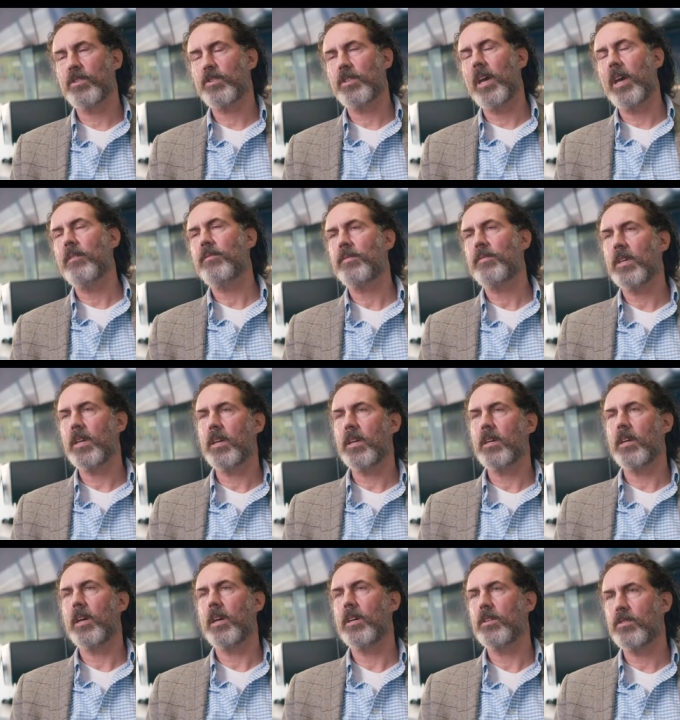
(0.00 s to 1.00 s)
the safety
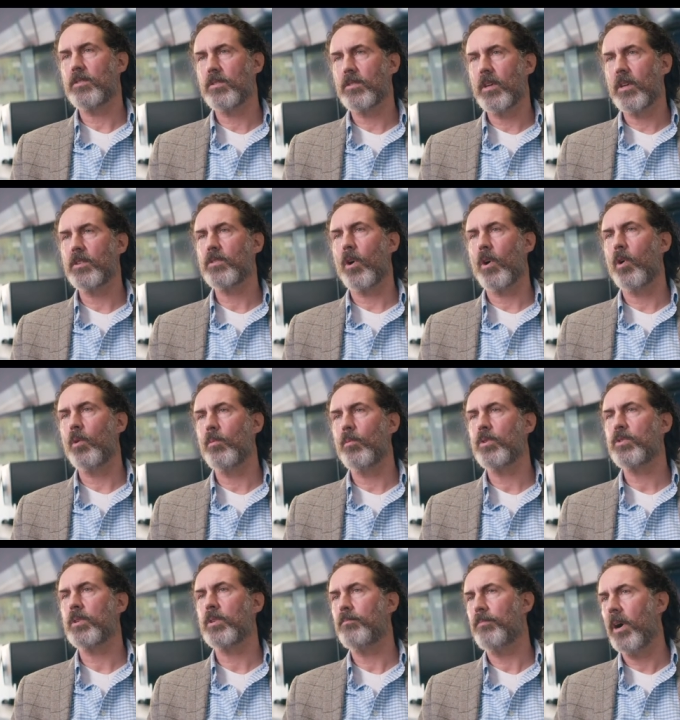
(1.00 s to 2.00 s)
is
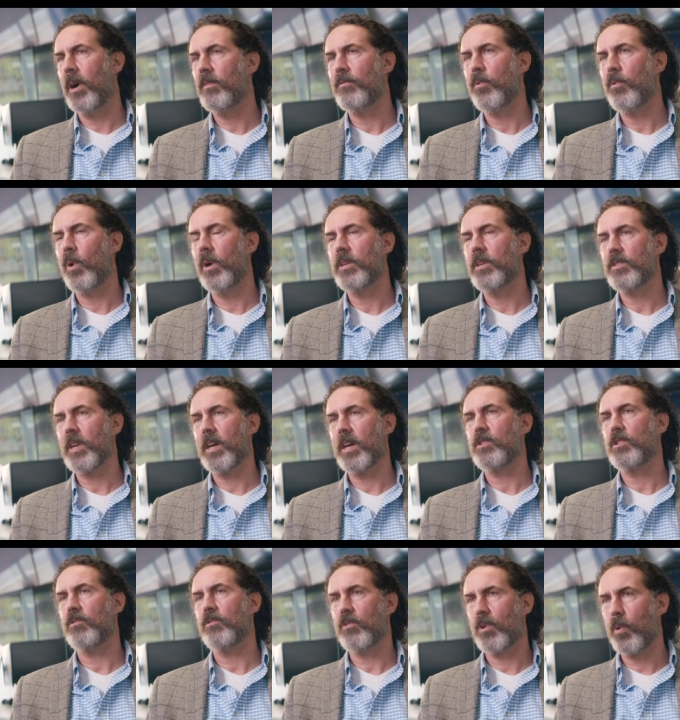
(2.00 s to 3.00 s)
almost above what is
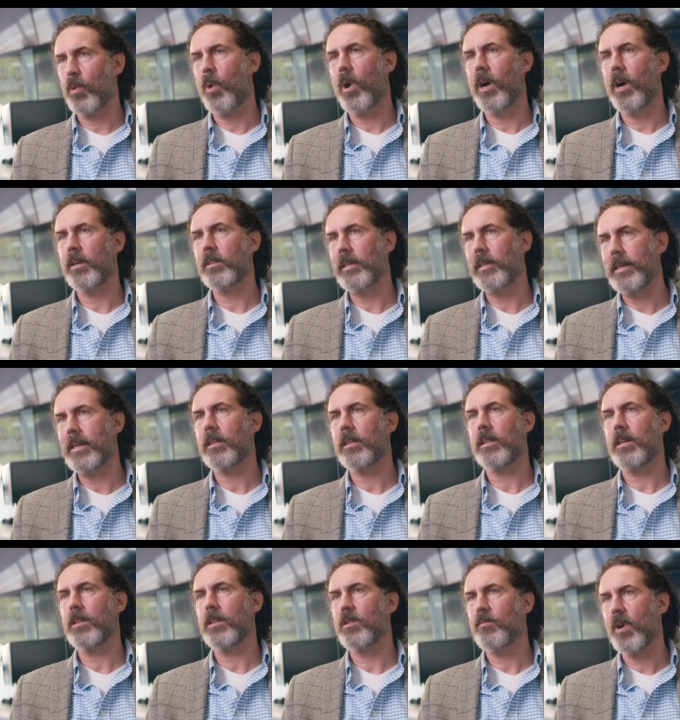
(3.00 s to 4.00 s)
actually required
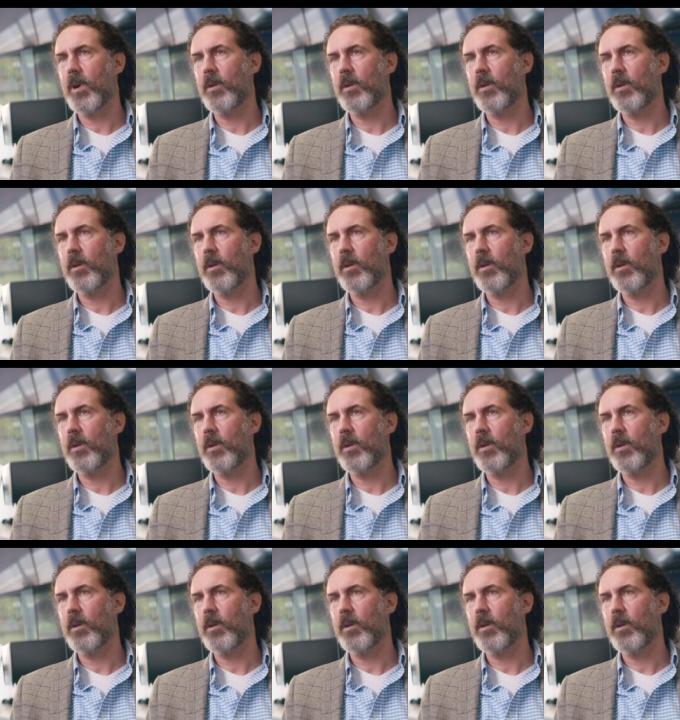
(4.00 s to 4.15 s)
legally at the